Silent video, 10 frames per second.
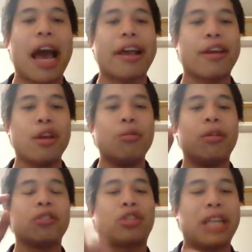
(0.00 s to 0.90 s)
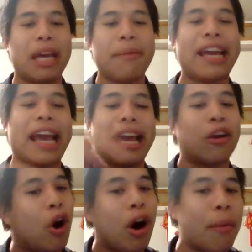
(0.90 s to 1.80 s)
And you will see me in
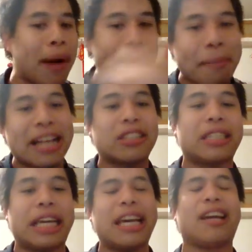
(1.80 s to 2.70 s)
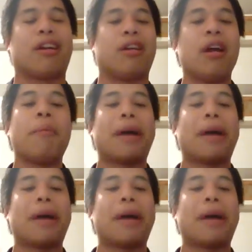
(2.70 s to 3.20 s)
all my Mets gear.